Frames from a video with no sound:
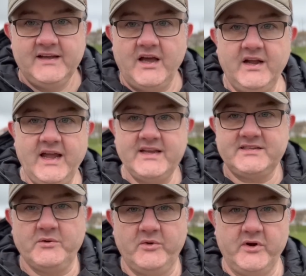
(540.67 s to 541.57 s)
Okay,
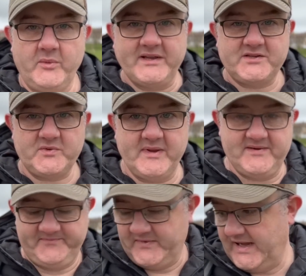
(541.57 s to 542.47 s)
so we're on our way to
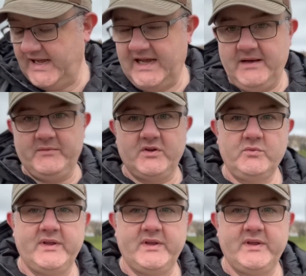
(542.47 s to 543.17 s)
swimming. I've